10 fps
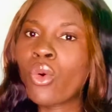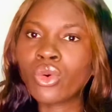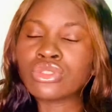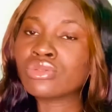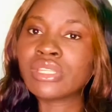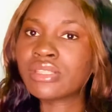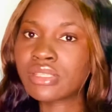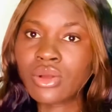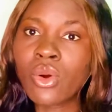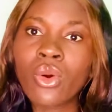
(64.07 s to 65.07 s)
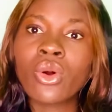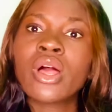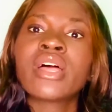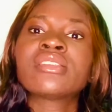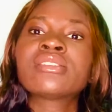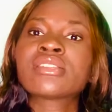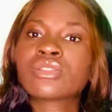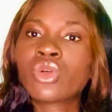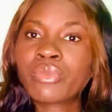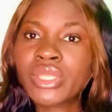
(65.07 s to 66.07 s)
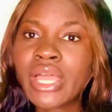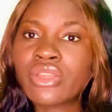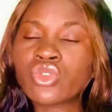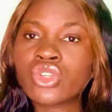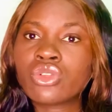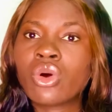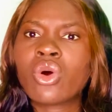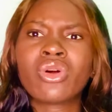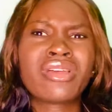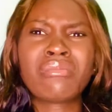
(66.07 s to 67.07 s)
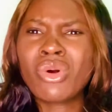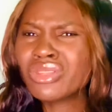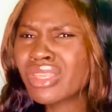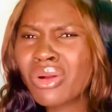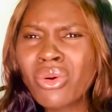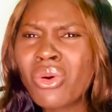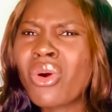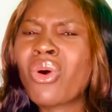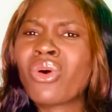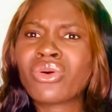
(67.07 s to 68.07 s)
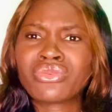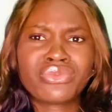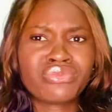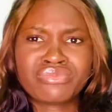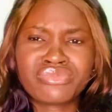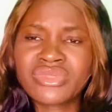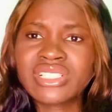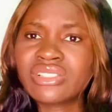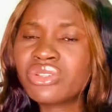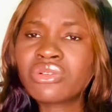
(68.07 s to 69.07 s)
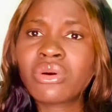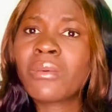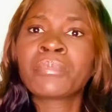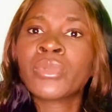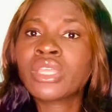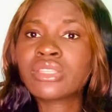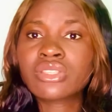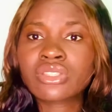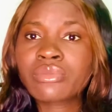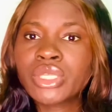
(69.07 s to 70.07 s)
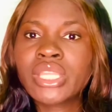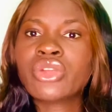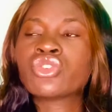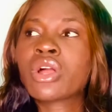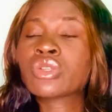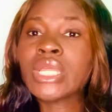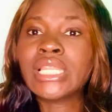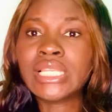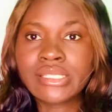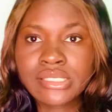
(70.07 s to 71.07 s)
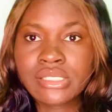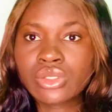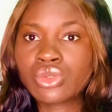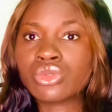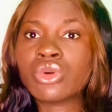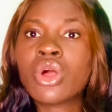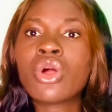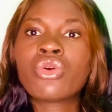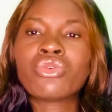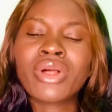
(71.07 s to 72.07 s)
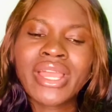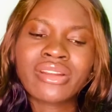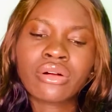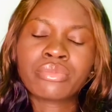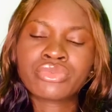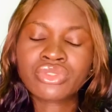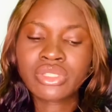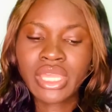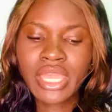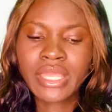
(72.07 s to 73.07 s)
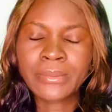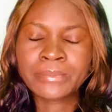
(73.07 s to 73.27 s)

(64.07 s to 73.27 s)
2 days ago, this is a topic that you should, or a month ago, or this is something that you should actually listen to right up to the end.